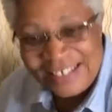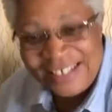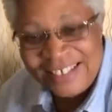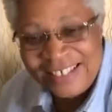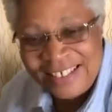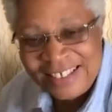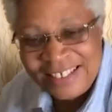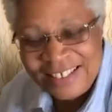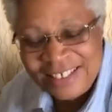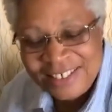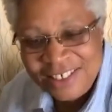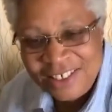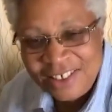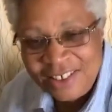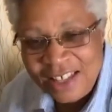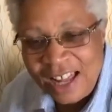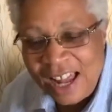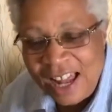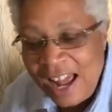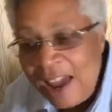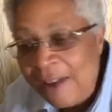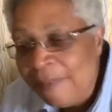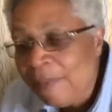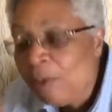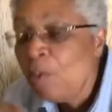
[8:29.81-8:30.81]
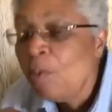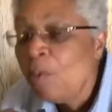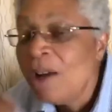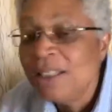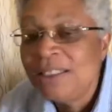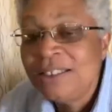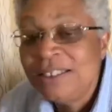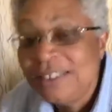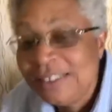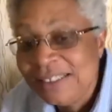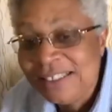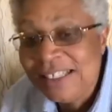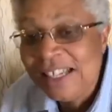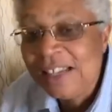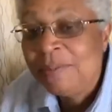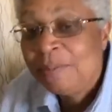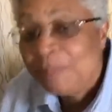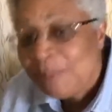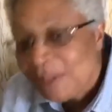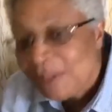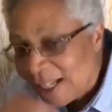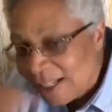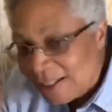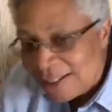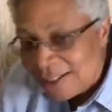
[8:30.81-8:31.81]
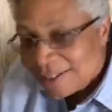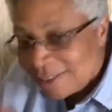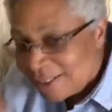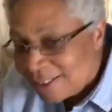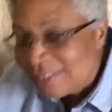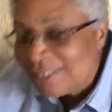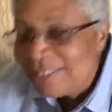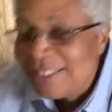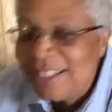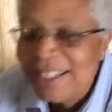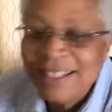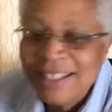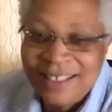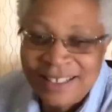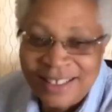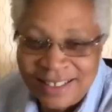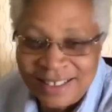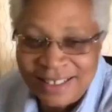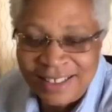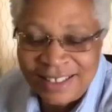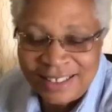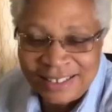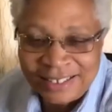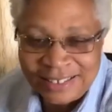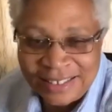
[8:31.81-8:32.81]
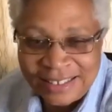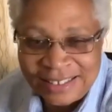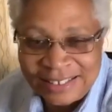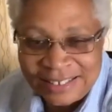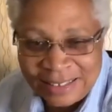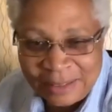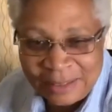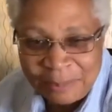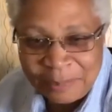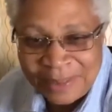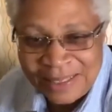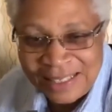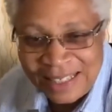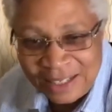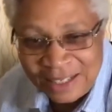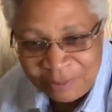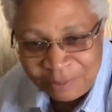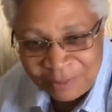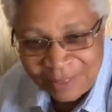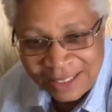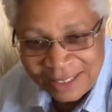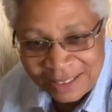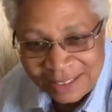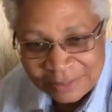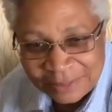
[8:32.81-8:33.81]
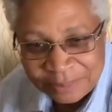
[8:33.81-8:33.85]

I haven't watched it yet, but I noticed that it's up on Netflix.